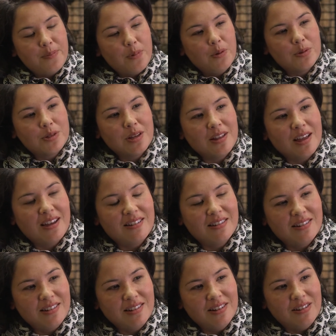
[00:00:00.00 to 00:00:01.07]
Also that,
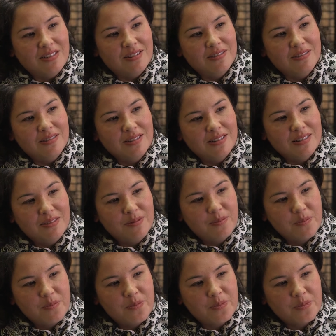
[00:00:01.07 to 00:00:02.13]

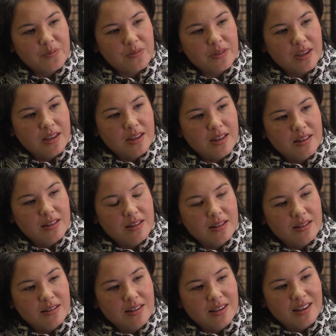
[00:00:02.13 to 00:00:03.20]

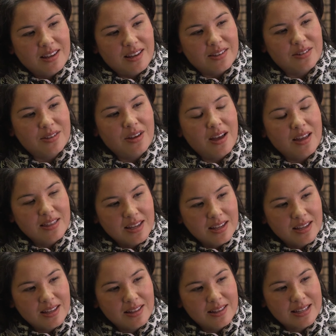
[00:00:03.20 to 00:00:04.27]
so I
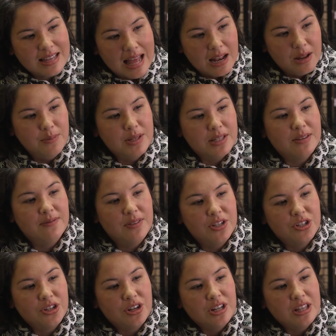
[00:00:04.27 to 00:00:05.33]
think there's elements of the
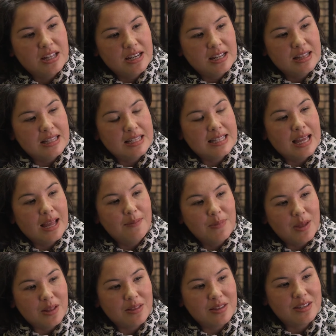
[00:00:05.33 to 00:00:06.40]
journey that are the same.
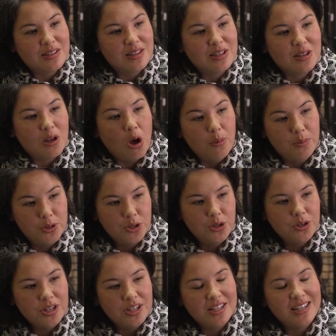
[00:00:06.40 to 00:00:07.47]
There's
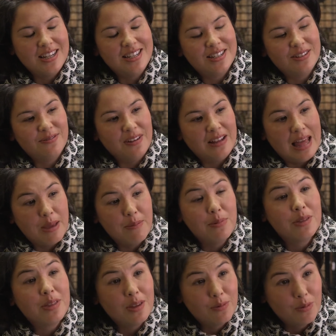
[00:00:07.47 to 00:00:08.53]
opportunity to feel
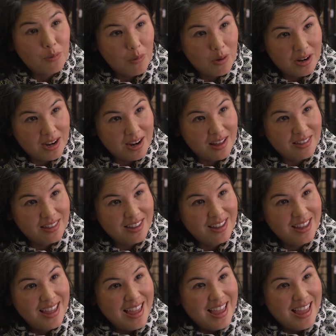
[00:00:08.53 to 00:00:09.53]
empathy for one another.